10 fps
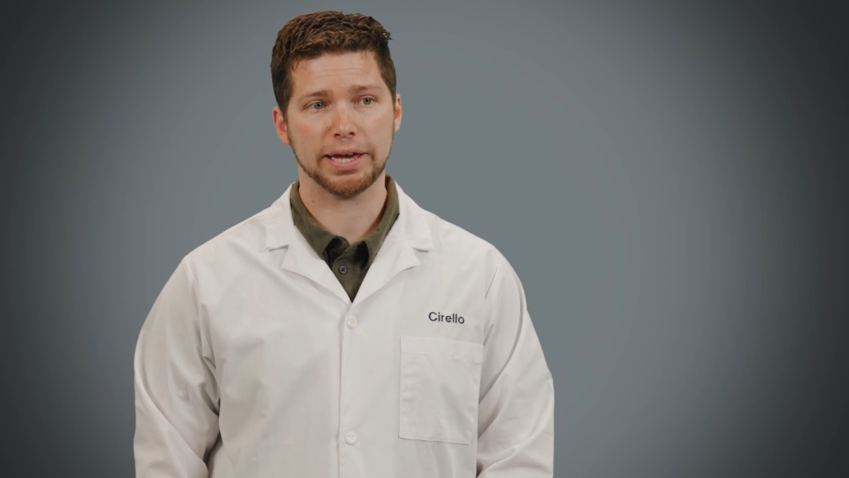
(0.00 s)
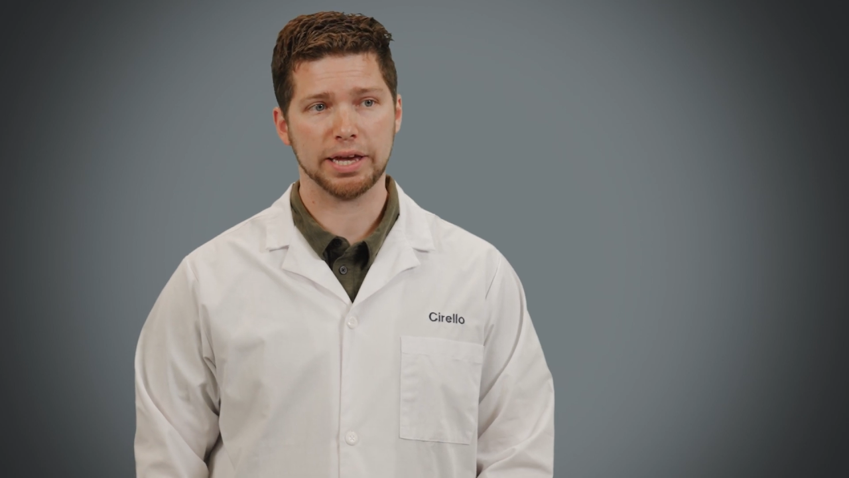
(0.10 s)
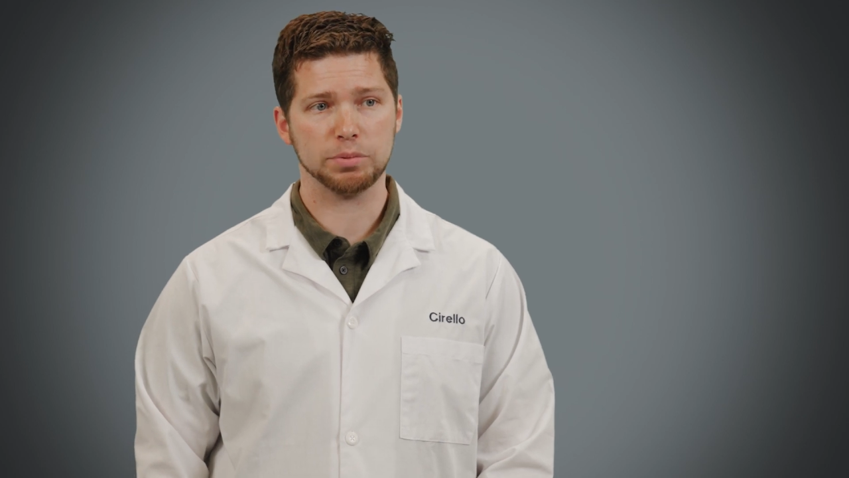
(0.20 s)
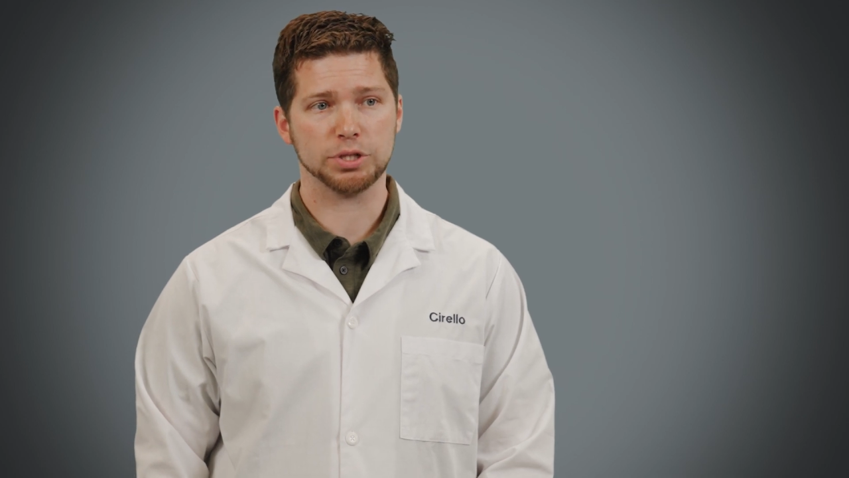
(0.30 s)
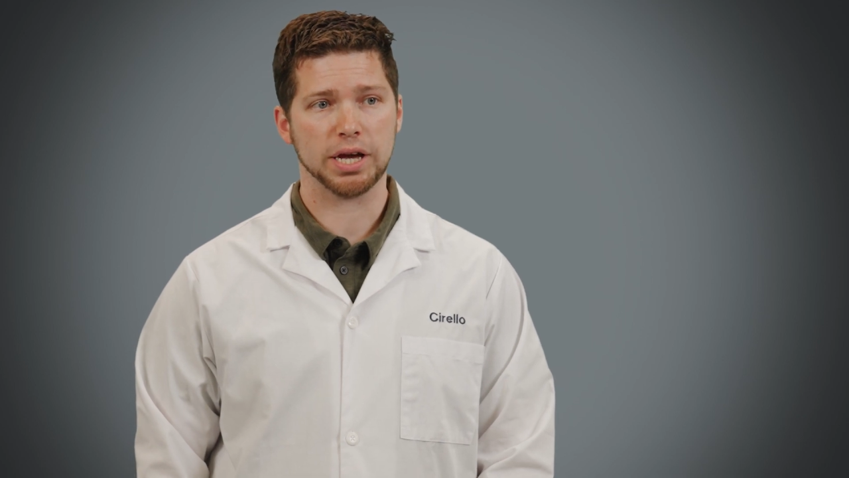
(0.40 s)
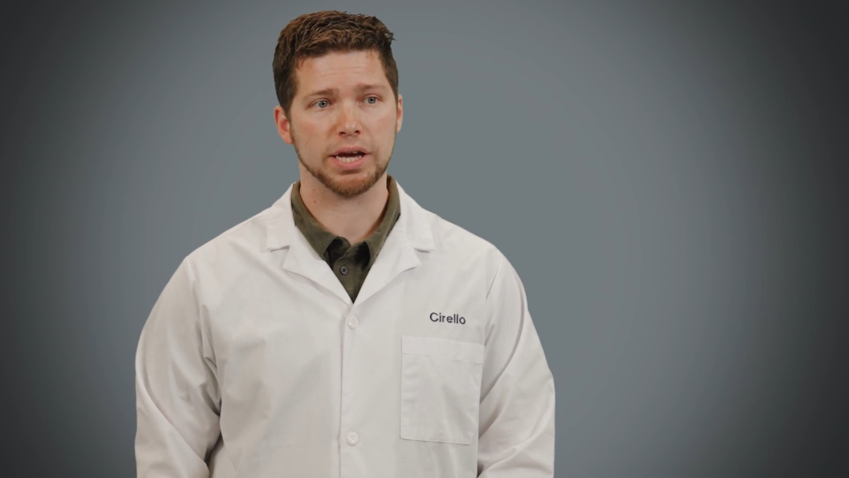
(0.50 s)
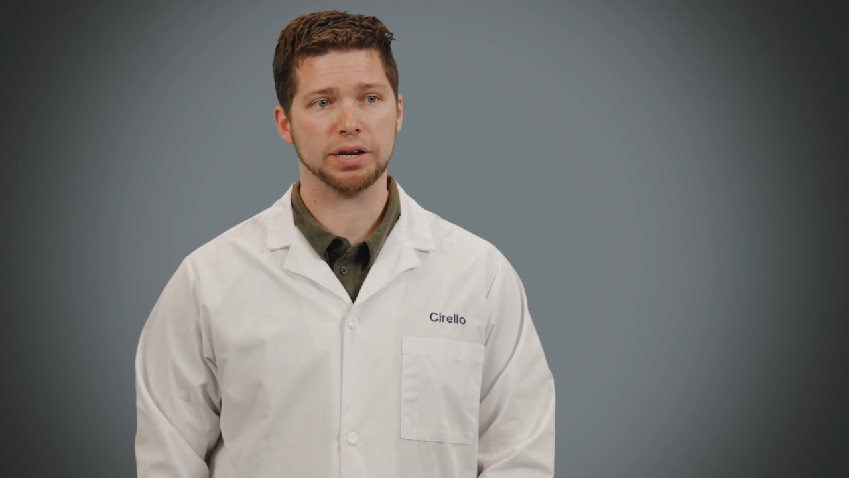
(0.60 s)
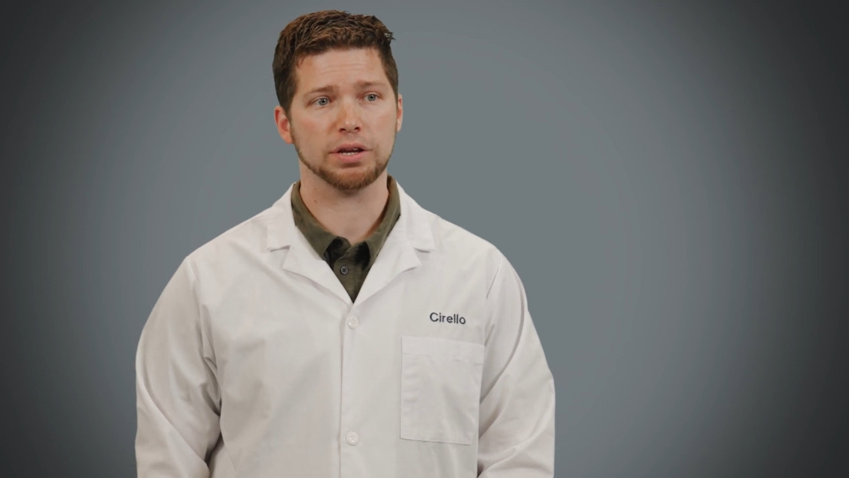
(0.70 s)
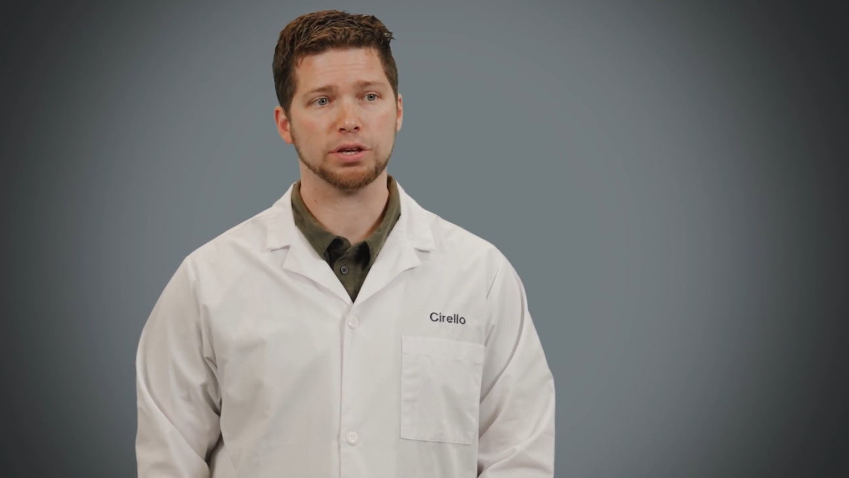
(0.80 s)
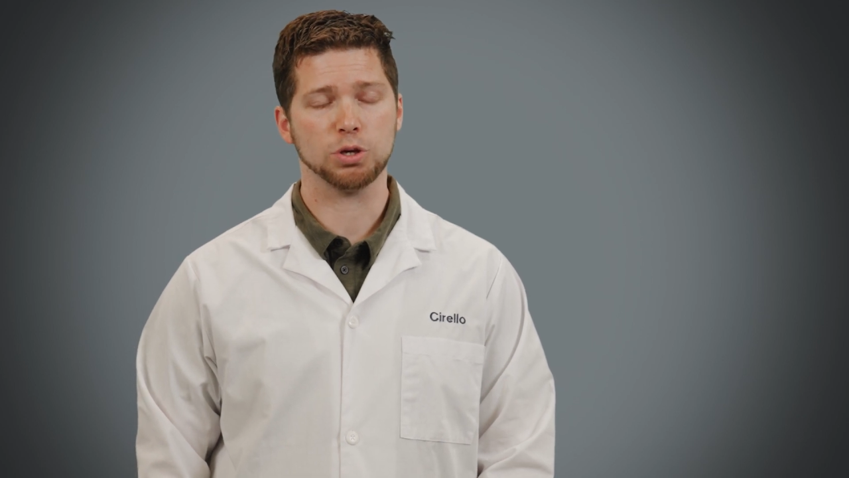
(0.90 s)

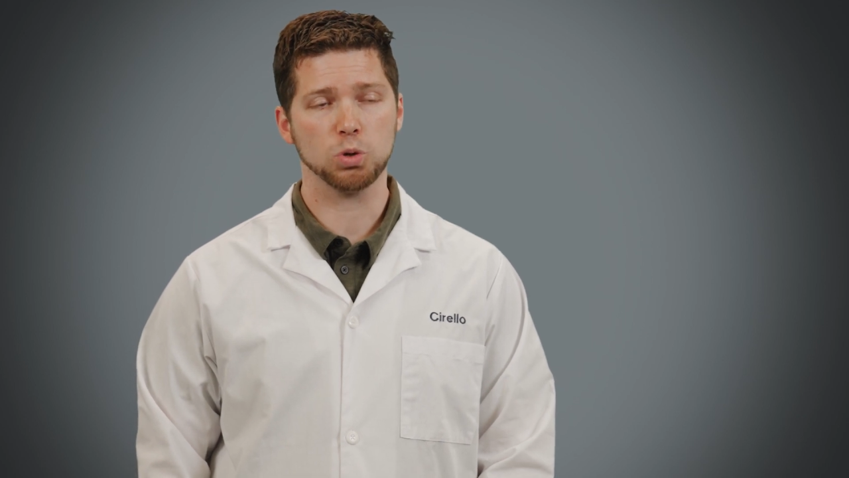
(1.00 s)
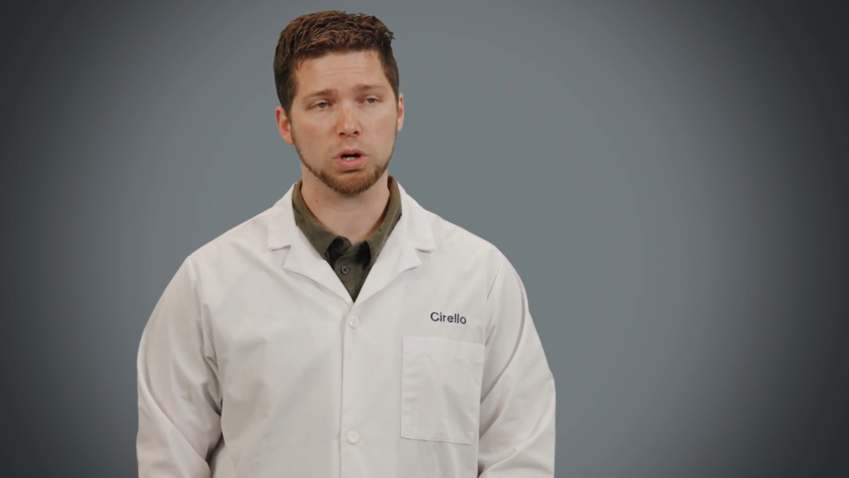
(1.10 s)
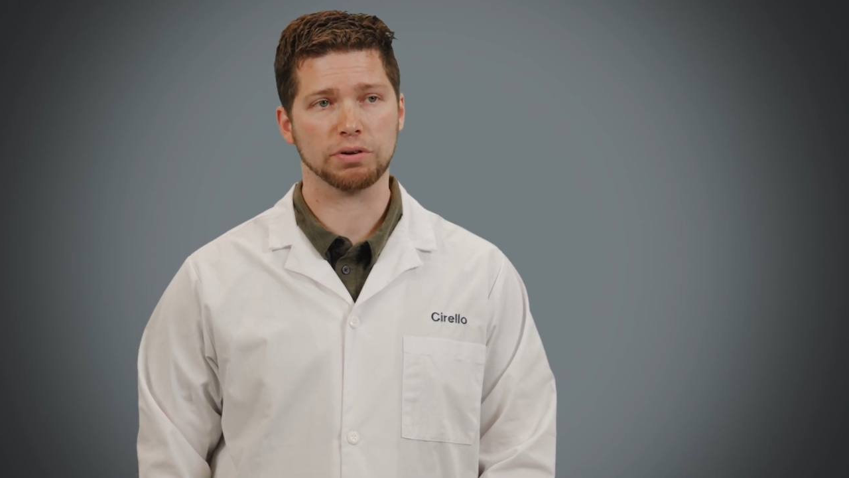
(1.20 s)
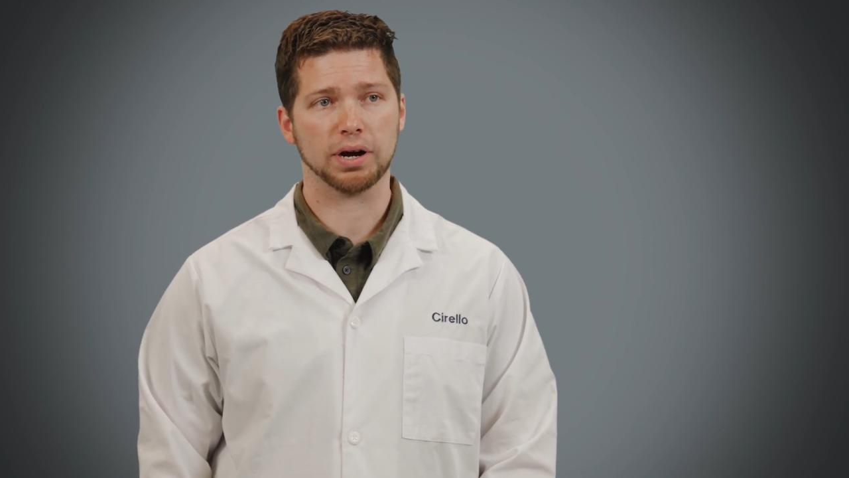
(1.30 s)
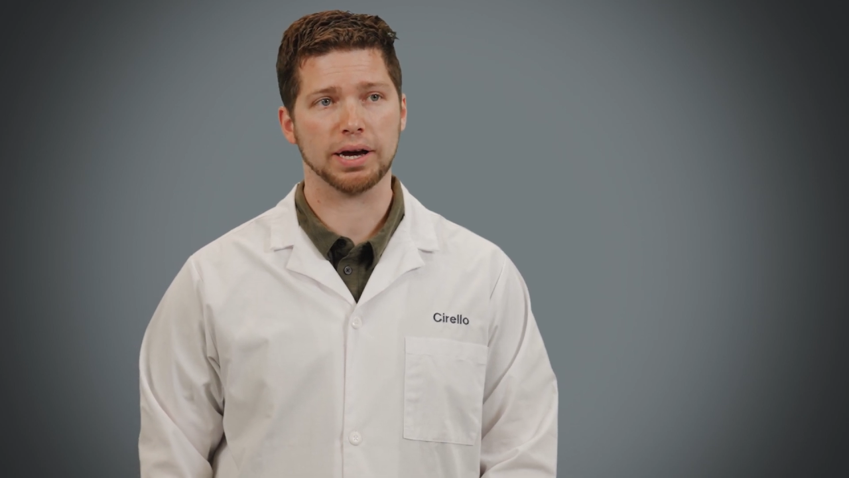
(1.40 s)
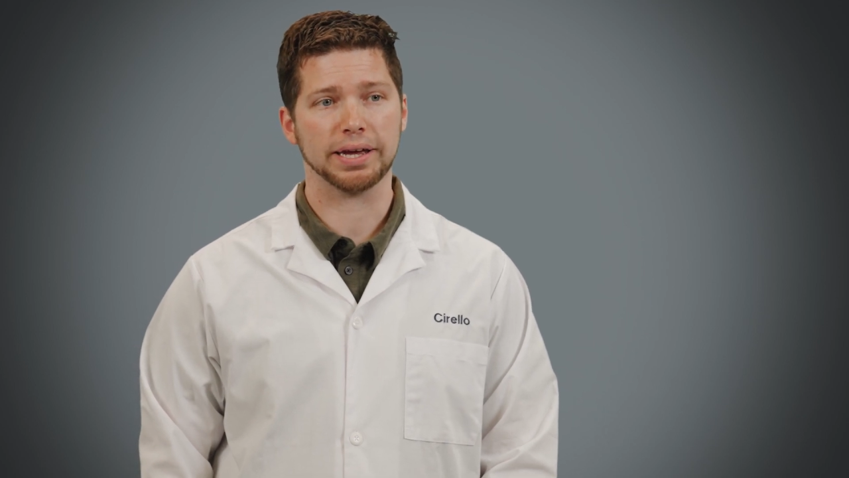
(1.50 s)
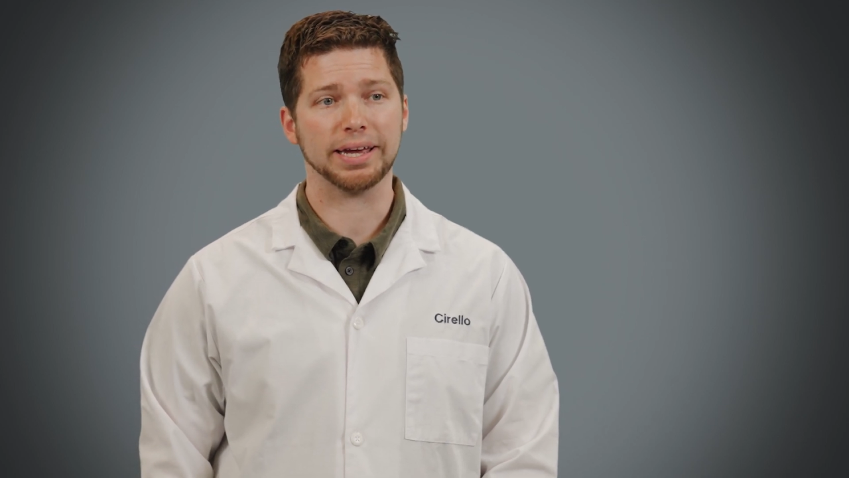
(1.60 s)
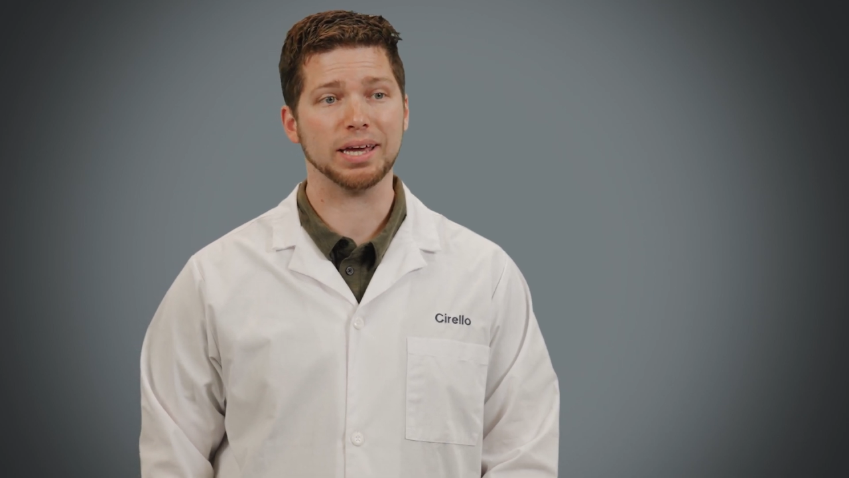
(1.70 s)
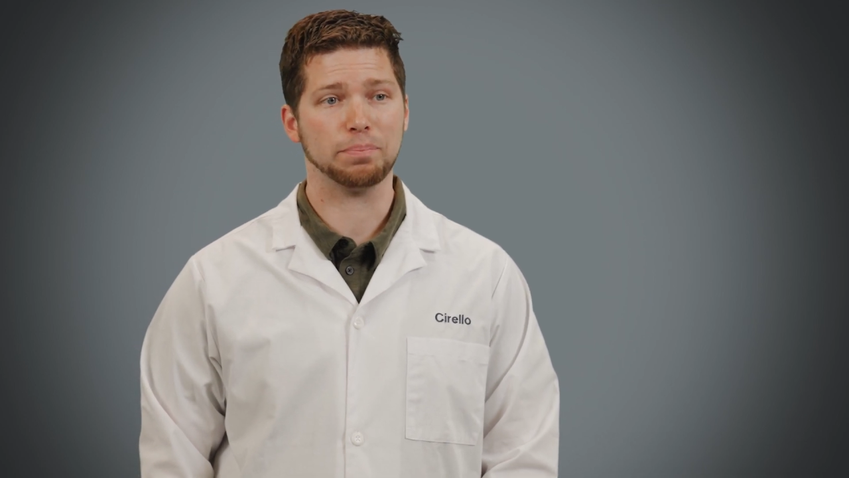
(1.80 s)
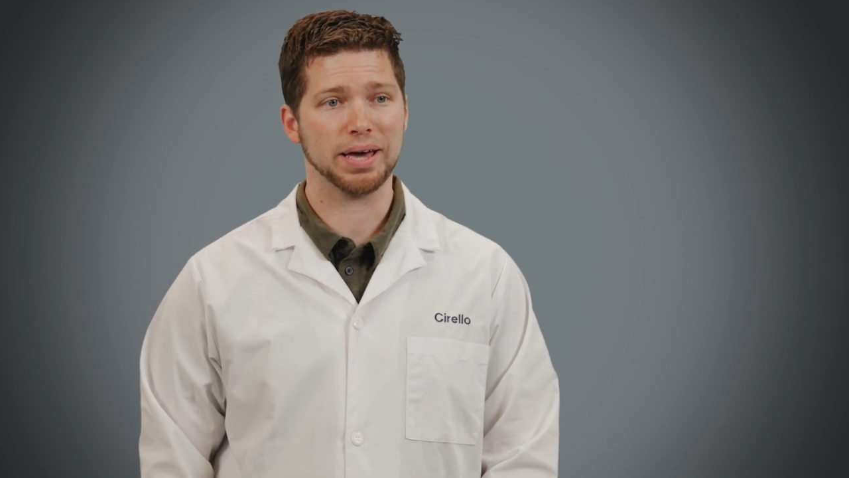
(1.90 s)
Amgen, URI,
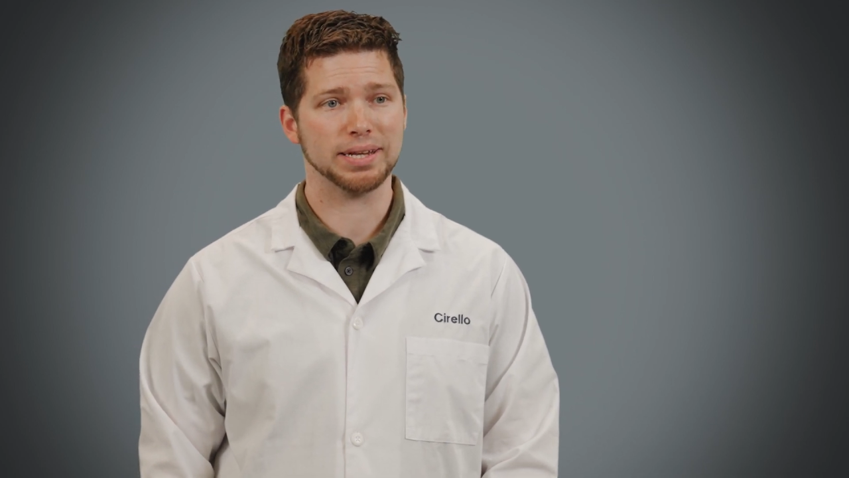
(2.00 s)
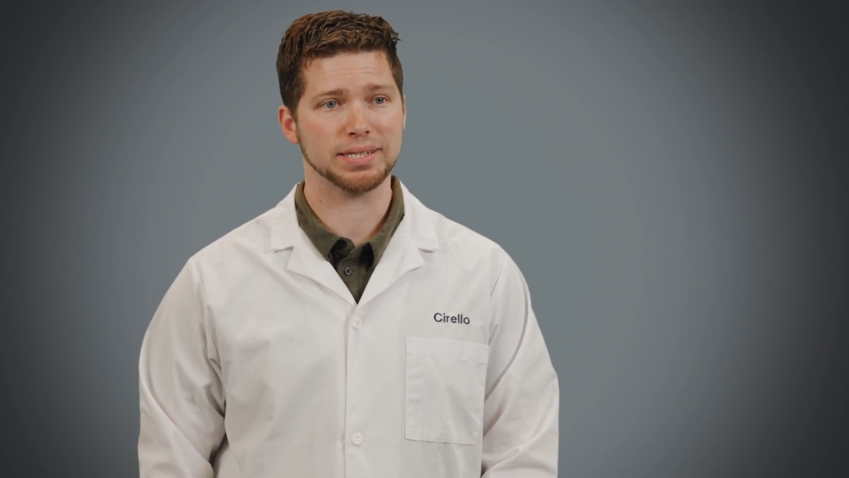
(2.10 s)
and Penn